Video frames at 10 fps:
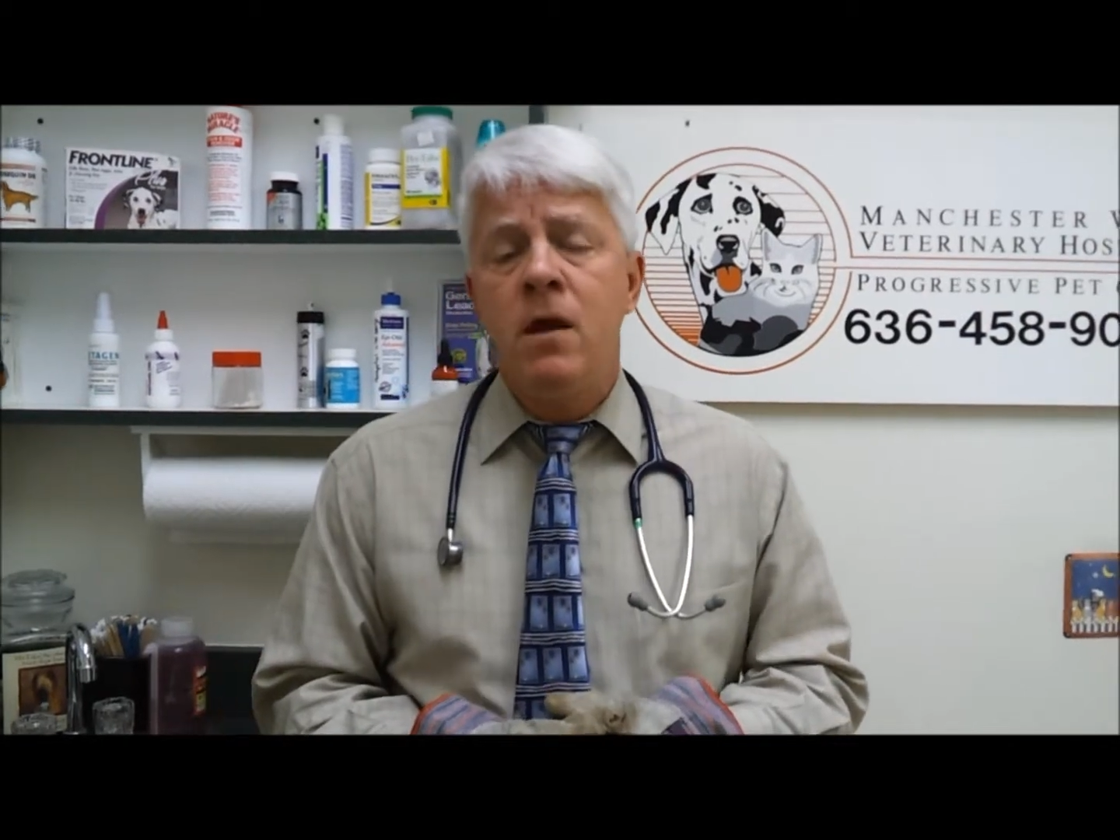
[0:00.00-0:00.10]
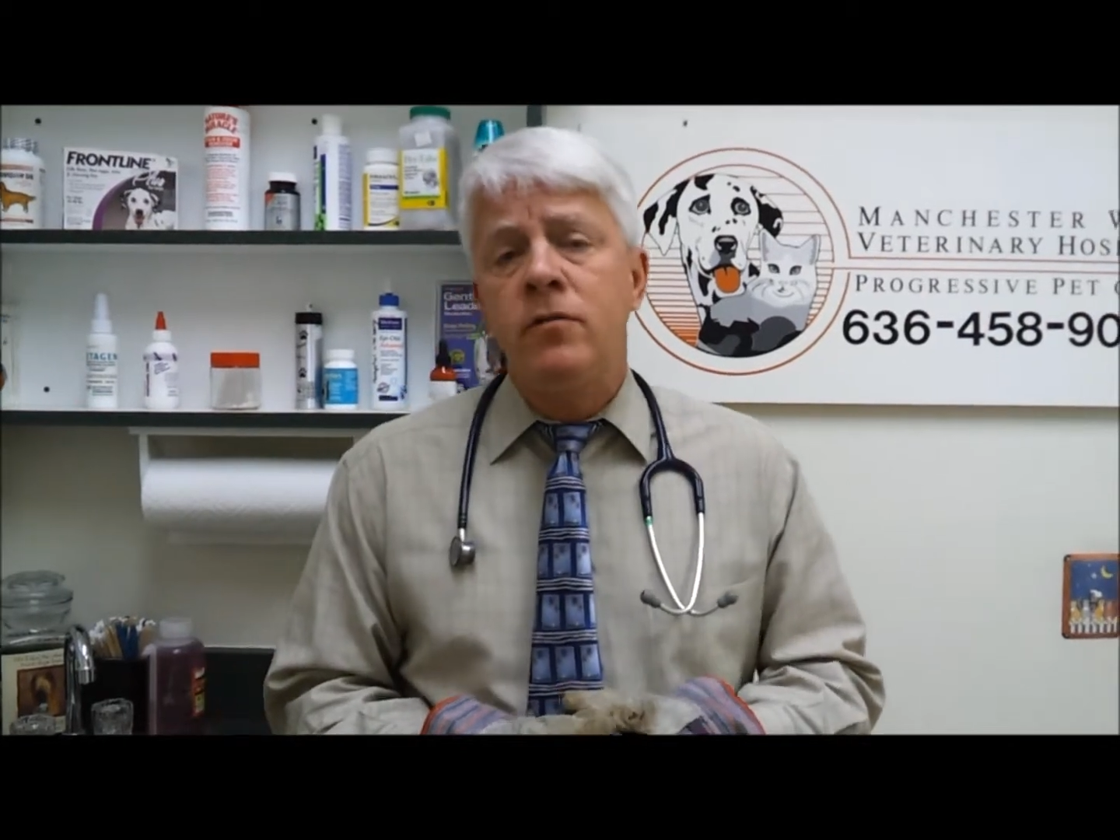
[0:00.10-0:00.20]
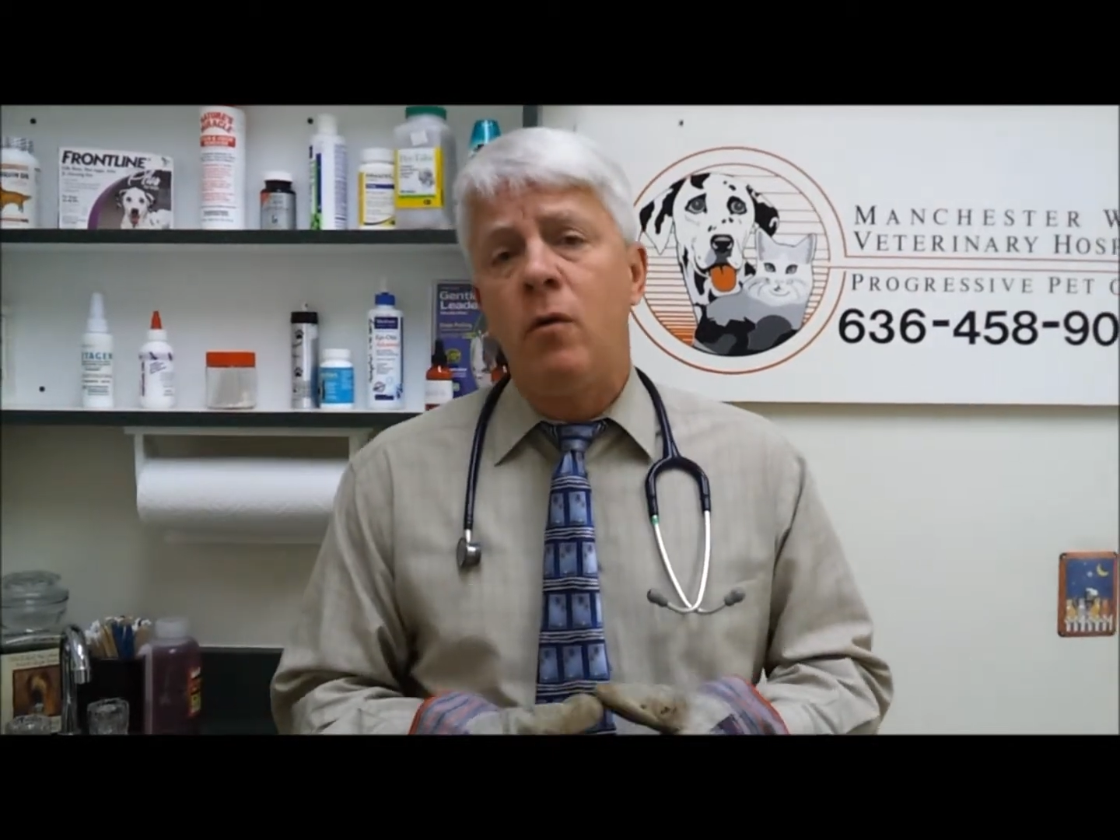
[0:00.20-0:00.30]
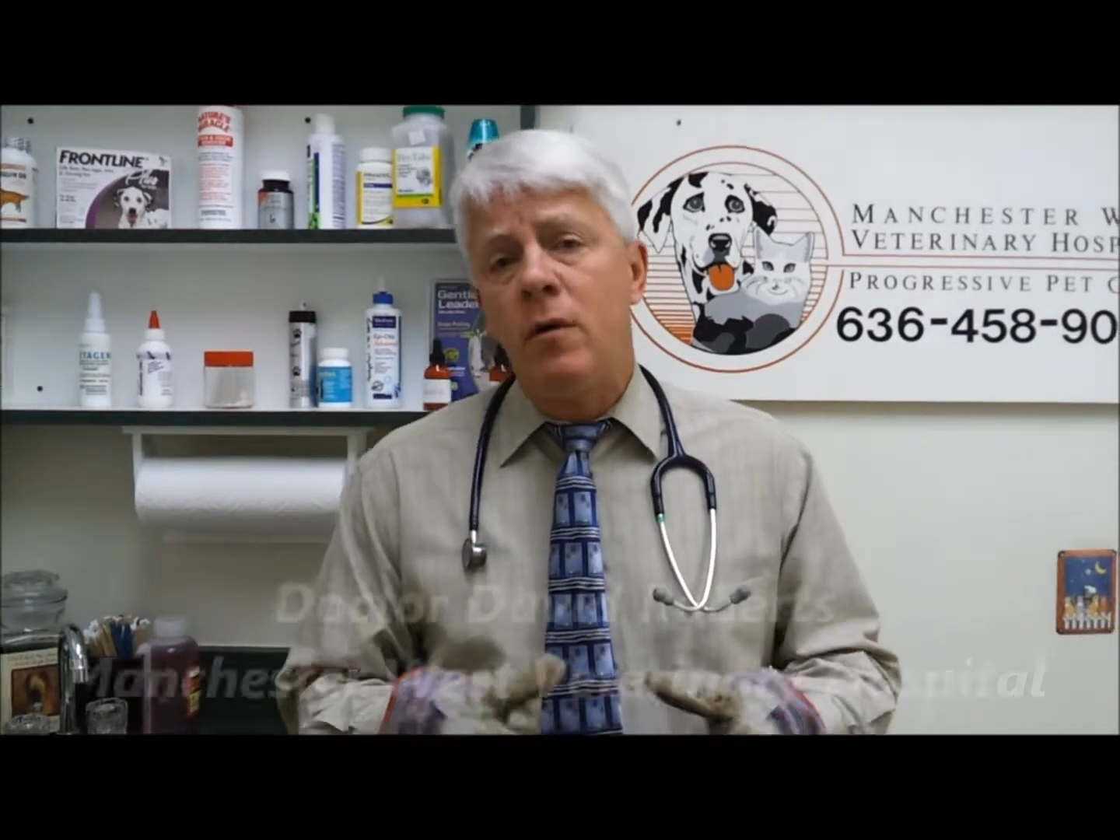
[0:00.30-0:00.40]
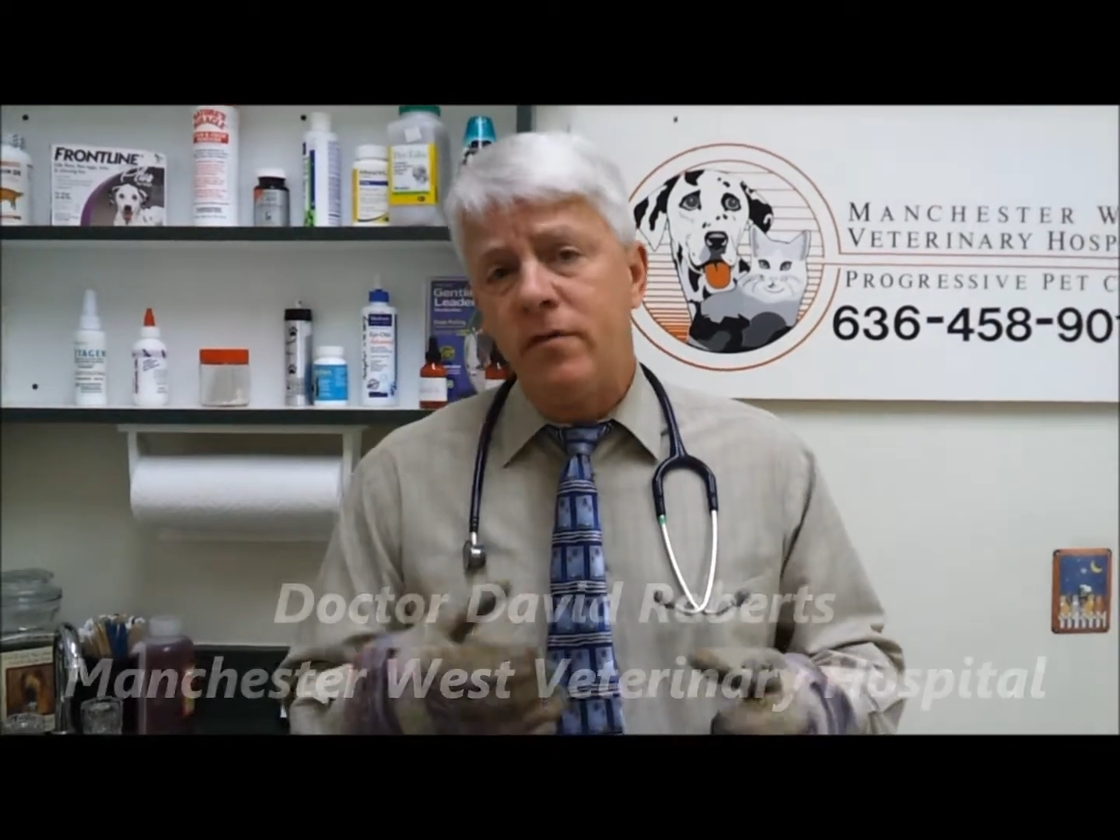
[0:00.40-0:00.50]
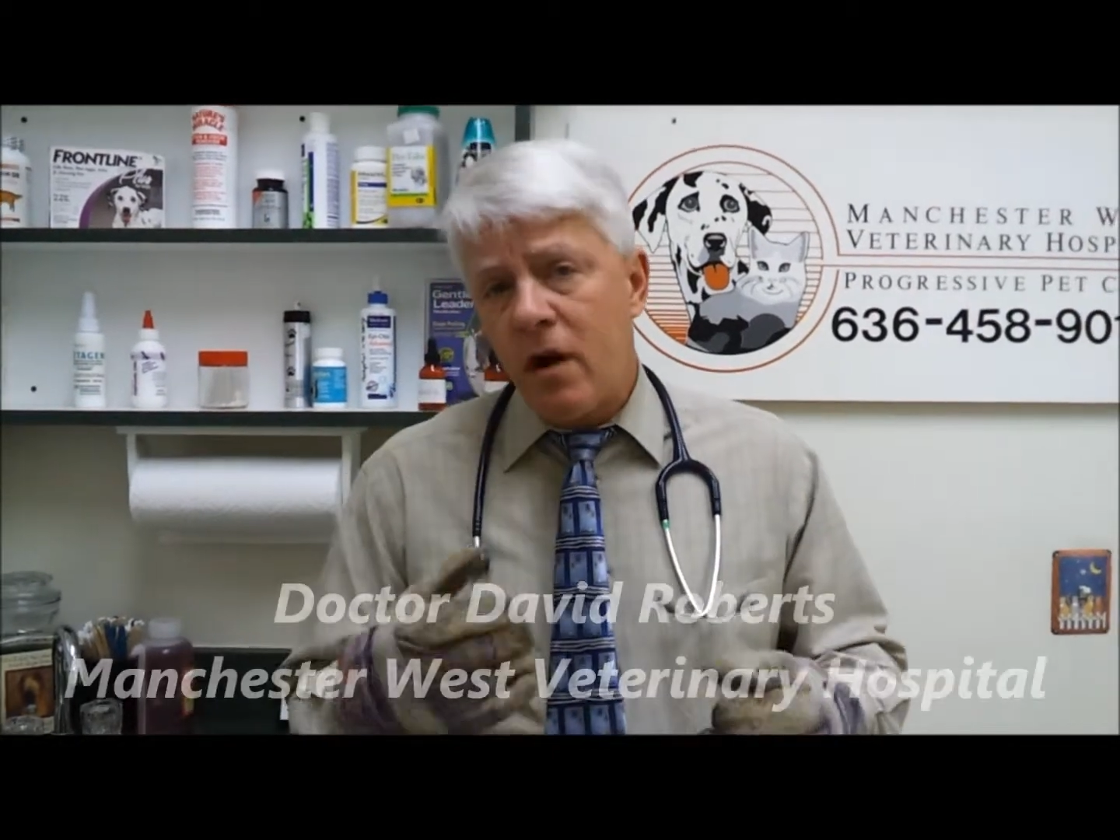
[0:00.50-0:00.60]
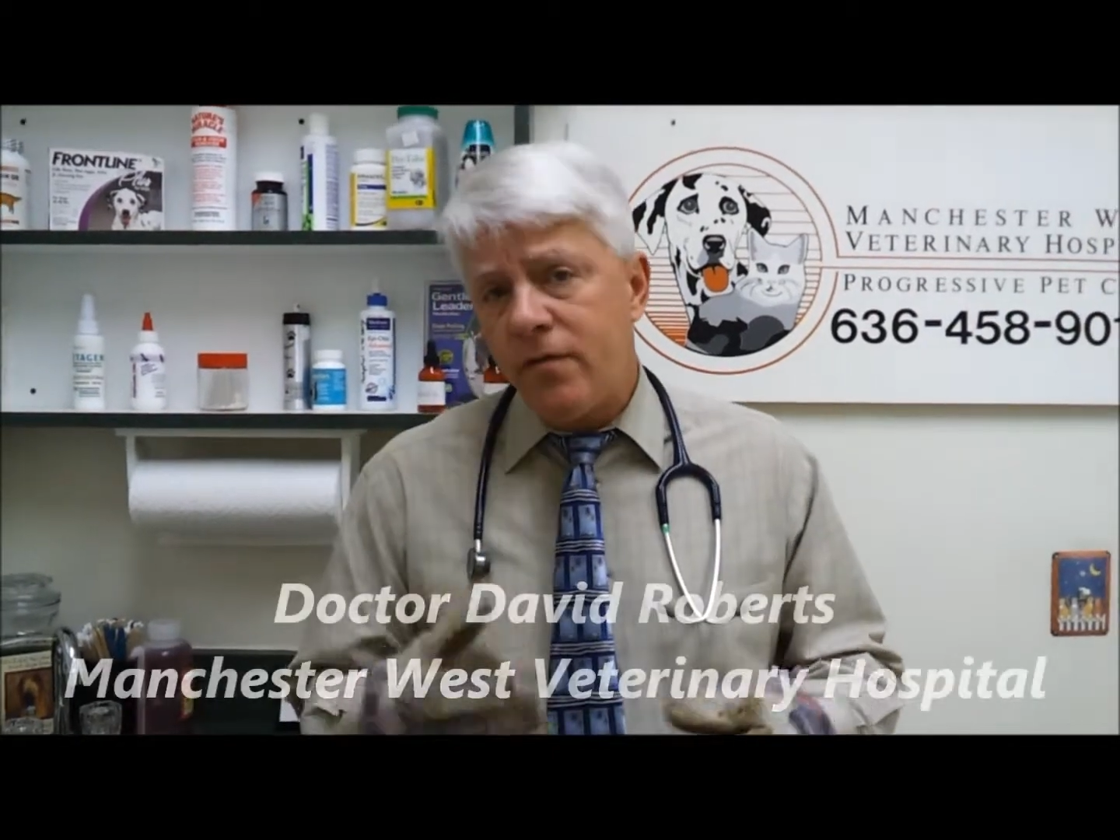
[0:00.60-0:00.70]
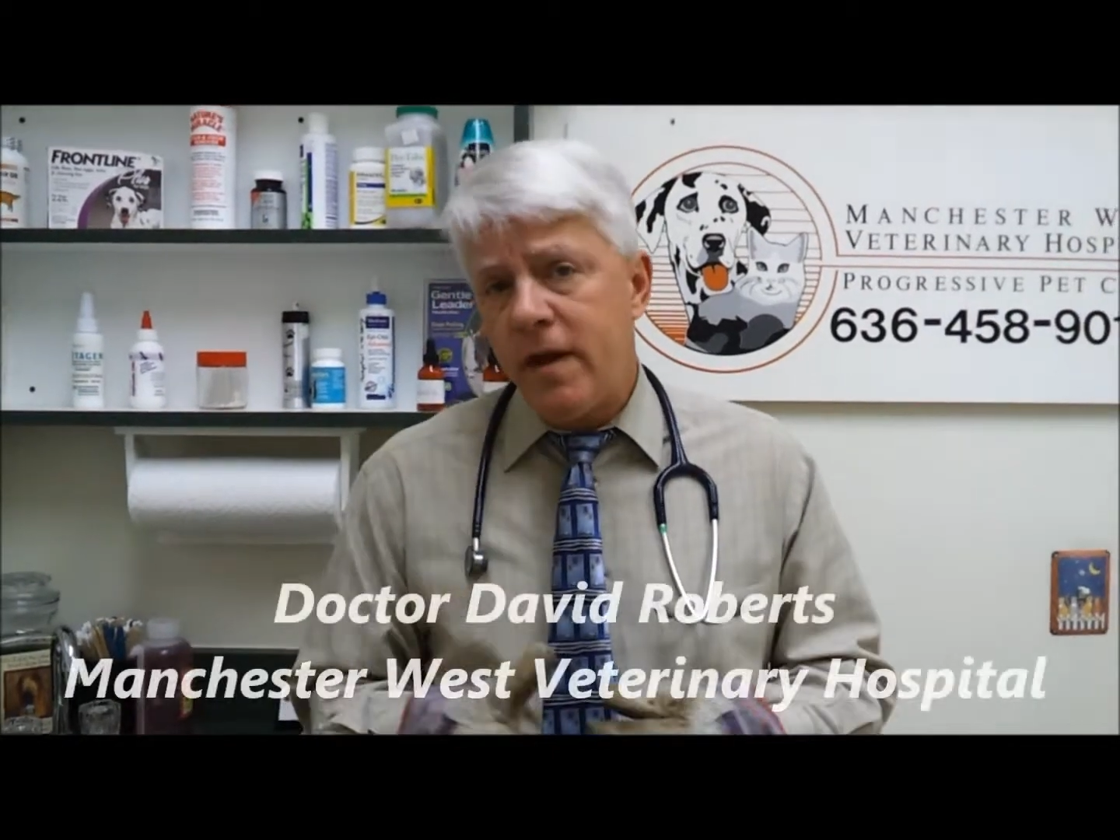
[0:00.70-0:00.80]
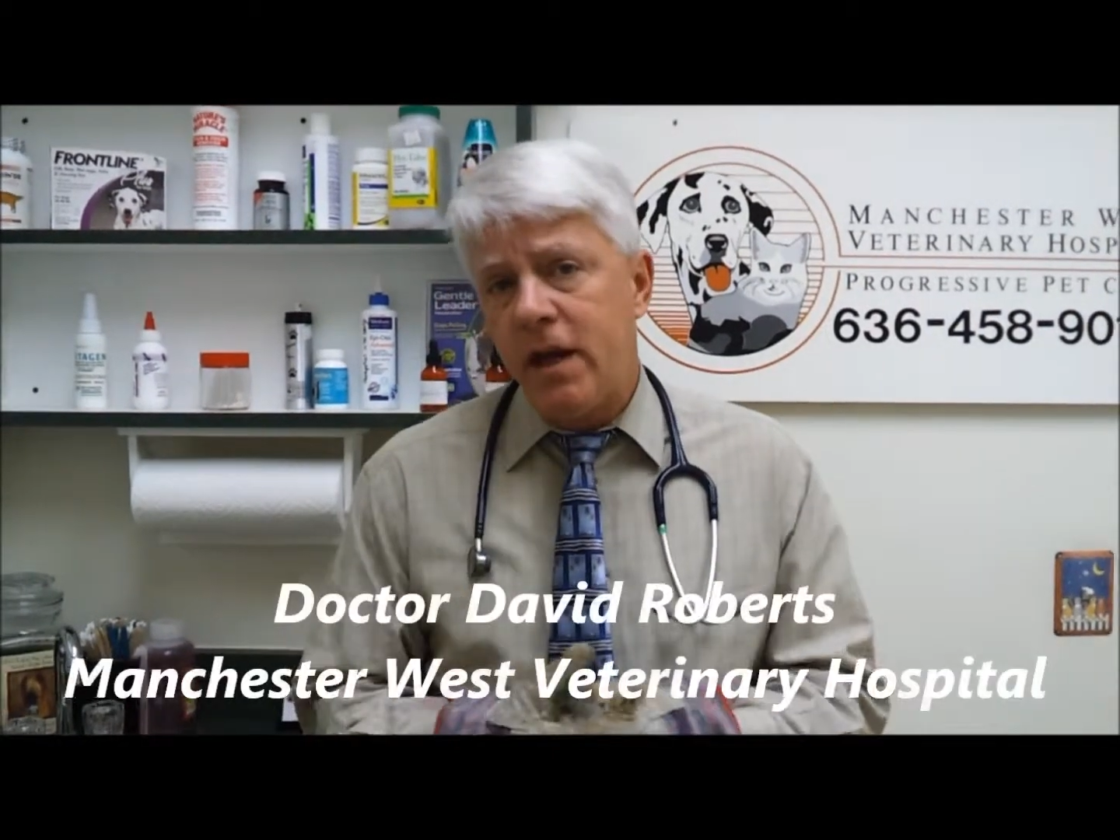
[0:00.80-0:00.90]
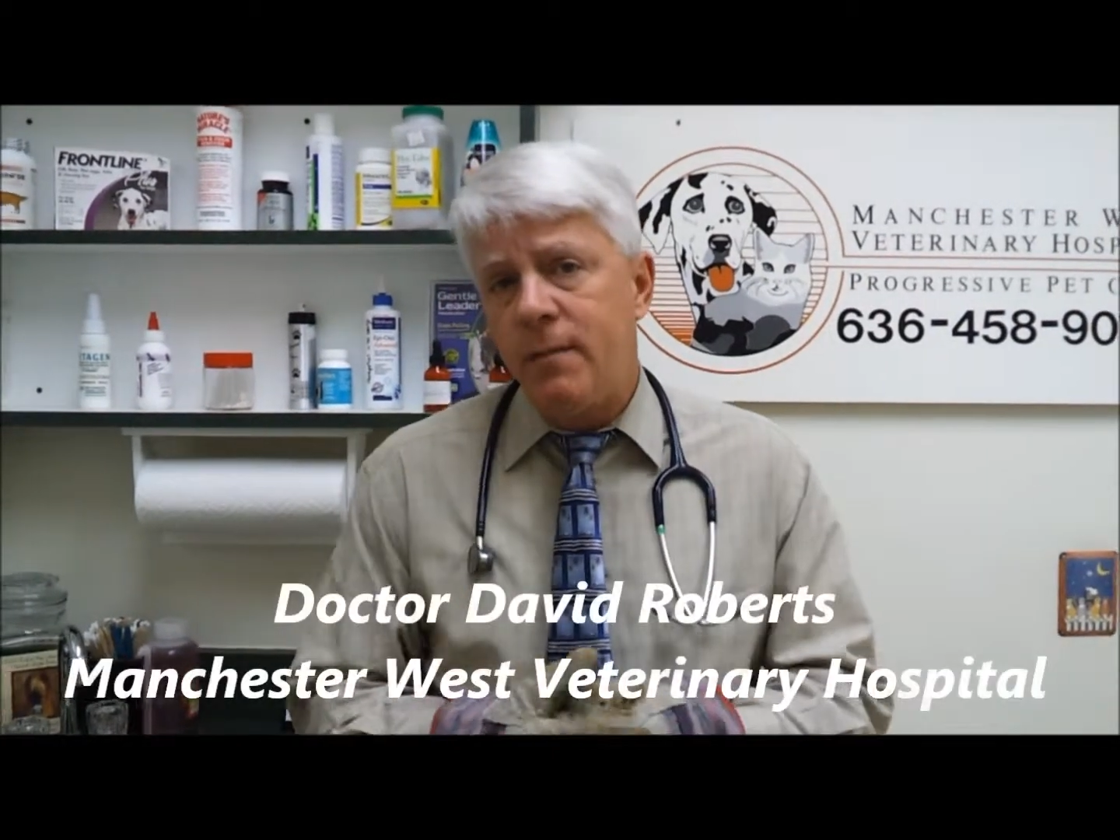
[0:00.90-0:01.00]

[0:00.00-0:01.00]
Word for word: So when we start thinking